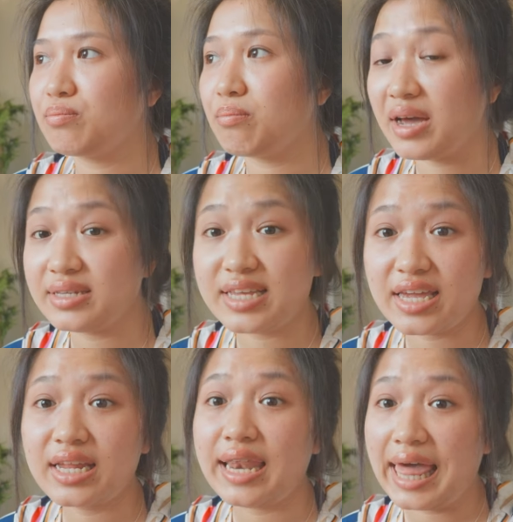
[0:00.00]
my
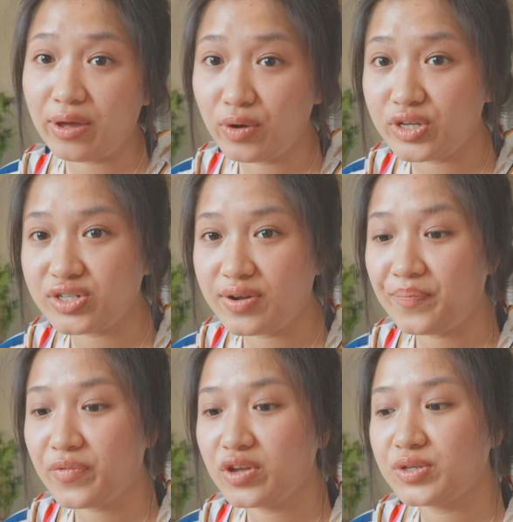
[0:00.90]
second language.
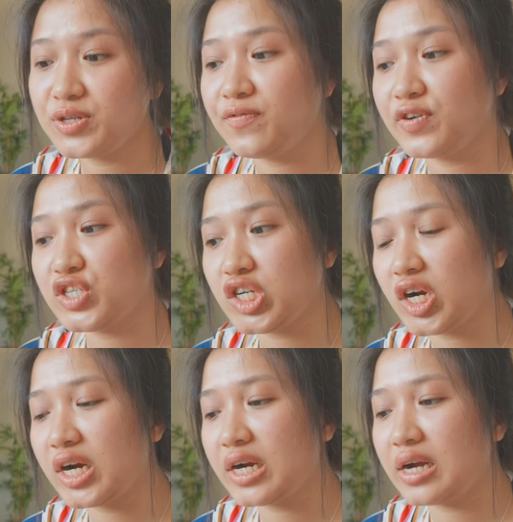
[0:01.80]
So for
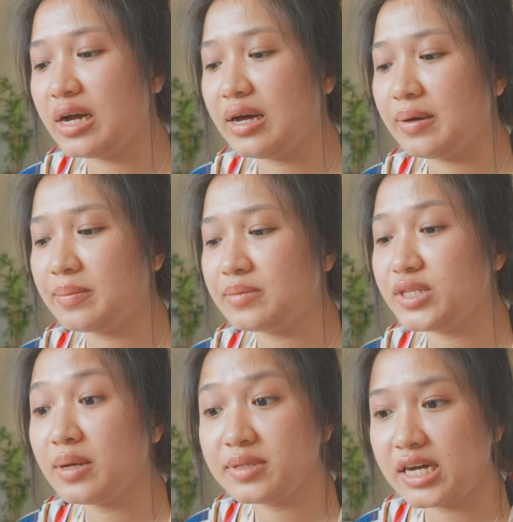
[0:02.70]
sure, um,
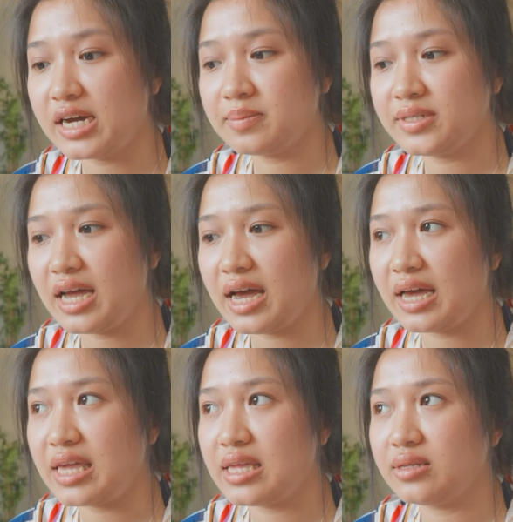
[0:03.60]
sometimes
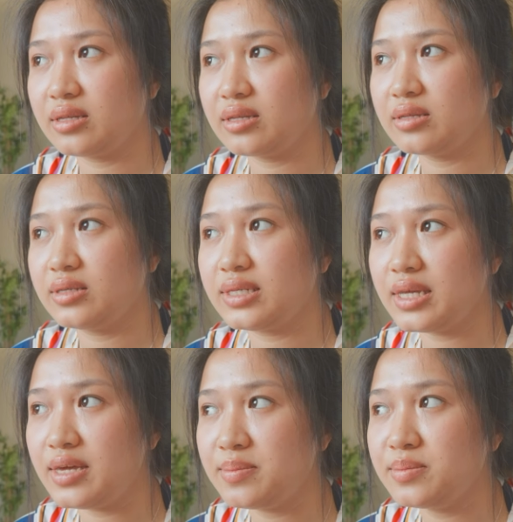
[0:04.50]
I
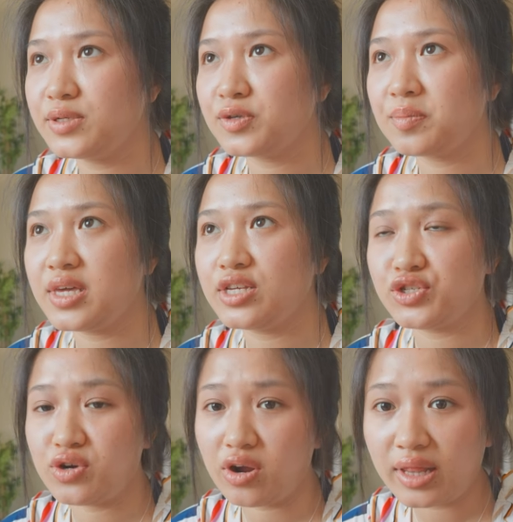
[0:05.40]
seem to be
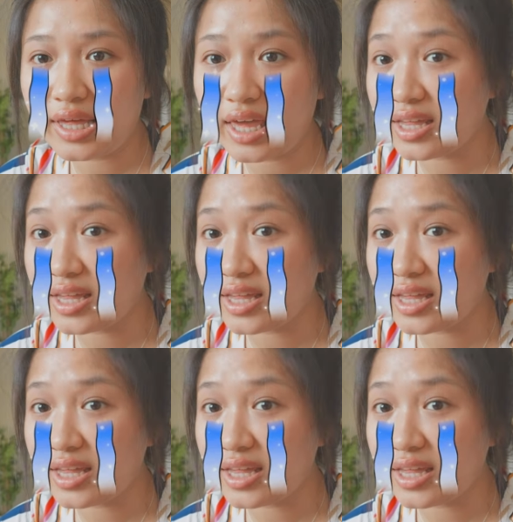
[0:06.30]
struggling